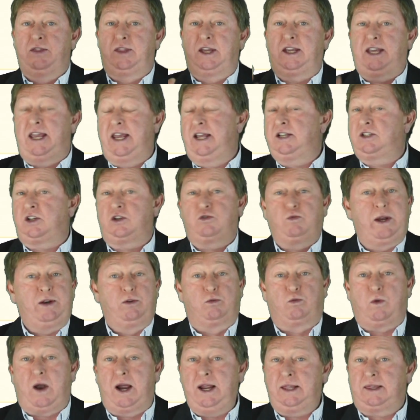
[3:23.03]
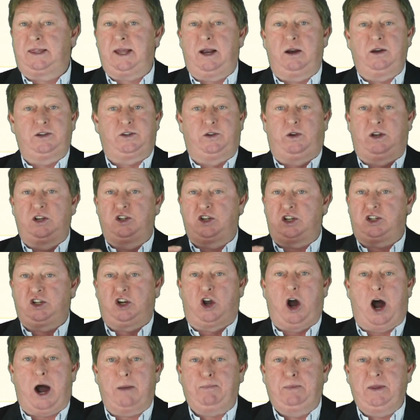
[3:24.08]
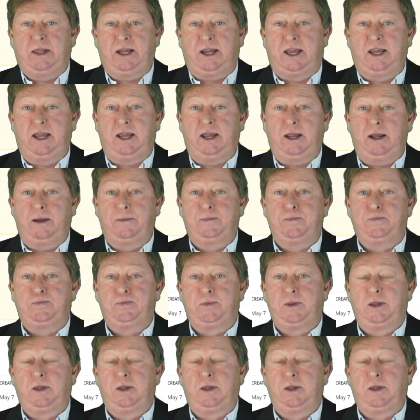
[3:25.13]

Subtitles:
The keys is written right there, so you can just copy the key,